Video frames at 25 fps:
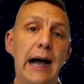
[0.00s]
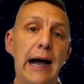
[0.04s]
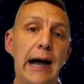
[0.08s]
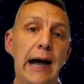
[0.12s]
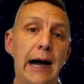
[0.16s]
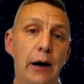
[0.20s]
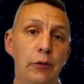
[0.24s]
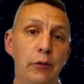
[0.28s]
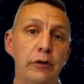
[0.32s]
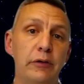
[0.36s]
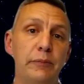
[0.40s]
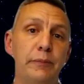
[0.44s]

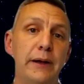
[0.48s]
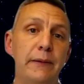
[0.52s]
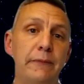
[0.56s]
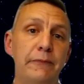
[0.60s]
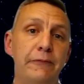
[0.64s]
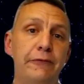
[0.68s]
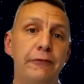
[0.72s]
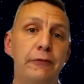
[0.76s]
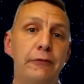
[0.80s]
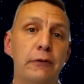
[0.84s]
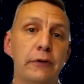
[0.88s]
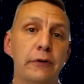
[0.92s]
Our
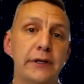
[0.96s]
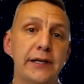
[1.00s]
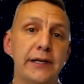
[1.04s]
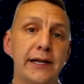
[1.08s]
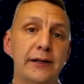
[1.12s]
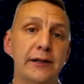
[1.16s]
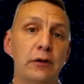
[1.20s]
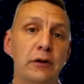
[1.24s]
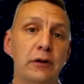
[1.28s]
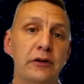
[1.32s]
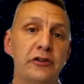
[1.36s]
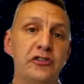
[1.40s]
PAM4
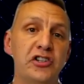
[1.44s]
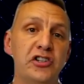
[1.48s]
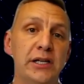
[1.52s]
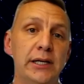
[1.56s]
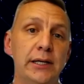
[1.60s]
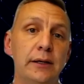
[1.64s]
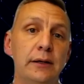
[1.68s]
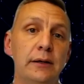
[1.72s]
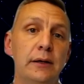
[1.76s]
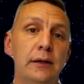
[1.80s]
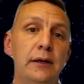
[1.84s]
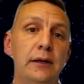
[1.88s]

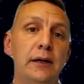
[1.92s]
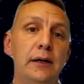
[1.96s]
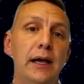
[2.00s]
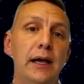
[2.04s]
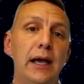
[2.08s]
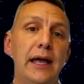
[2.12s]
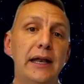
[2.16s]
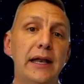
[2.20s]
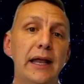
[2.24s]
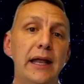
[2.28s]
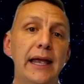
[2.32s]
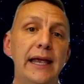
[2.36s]
technology
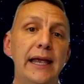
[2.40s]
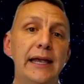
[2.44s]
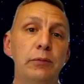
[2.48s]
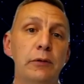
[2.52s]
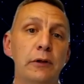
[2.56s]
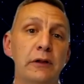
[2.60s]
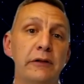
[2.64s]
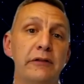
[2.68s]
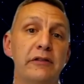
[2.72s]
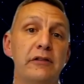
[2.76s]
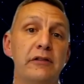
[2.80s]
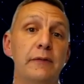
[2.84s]

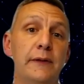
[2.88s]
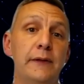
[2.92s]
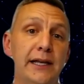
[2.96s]
enables